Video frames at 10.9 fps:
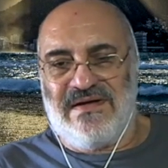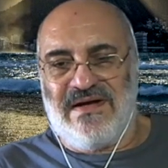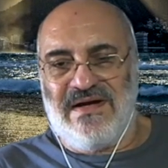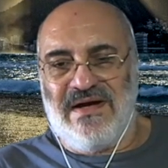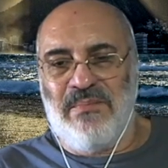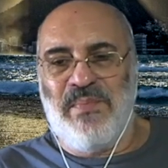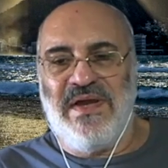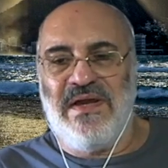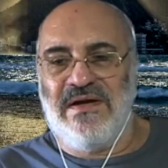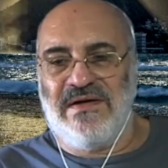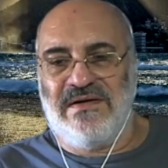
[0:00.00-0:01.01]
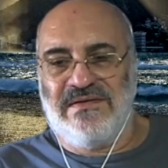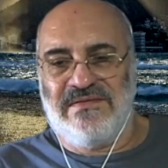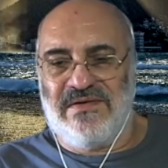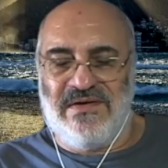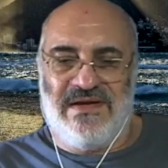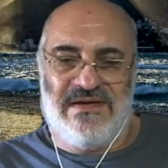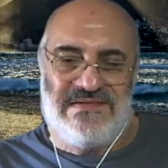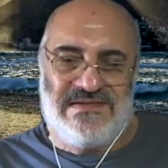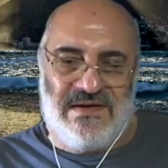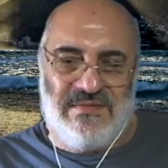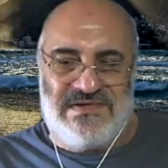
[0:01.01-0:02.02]
appear in
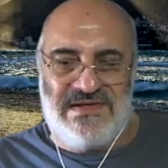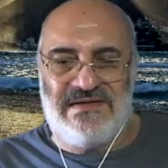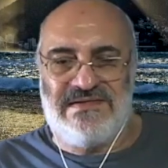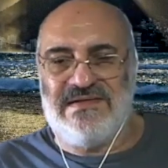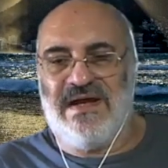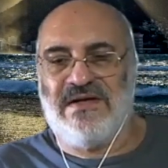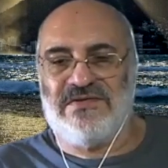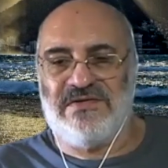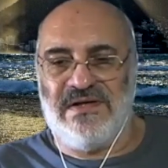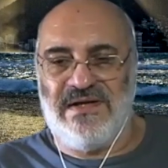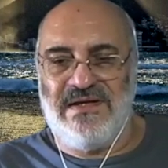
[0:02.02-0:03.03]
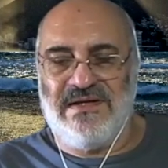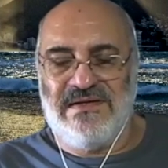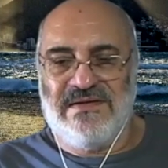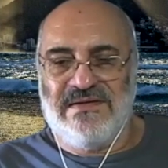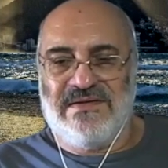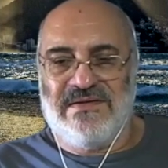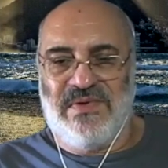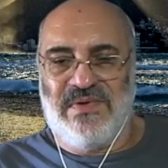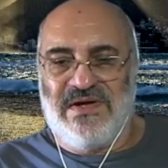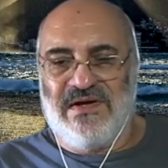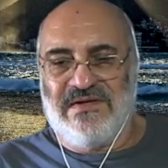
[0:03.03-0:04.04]
some sense naturally
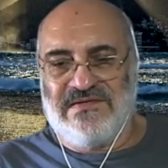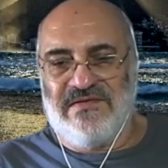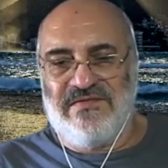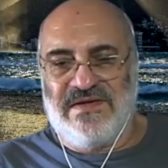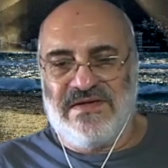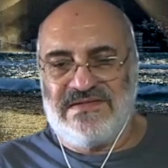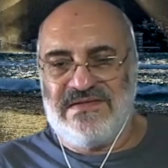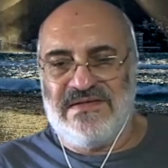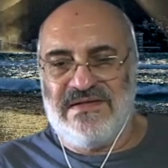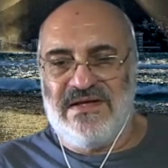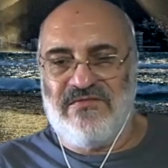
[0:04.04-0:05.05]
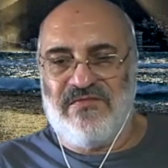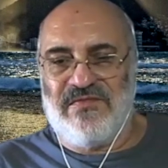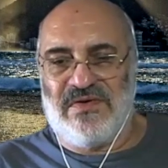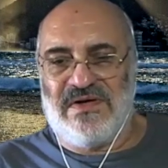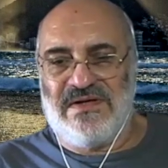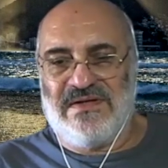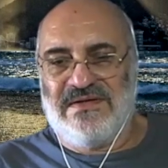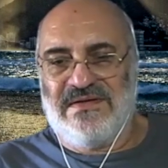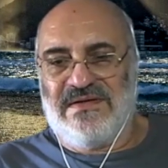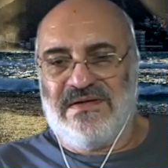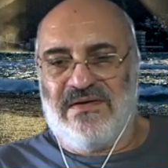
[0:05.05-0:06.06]
because of this need for,
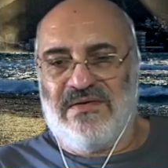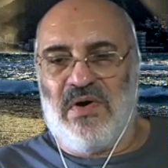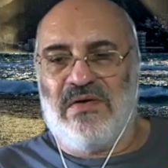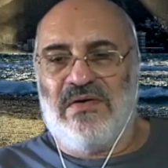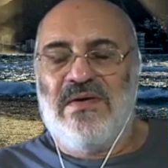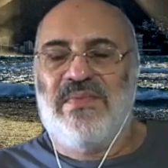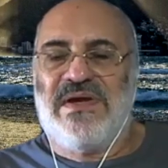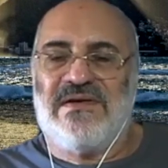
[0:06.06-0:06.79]
well, because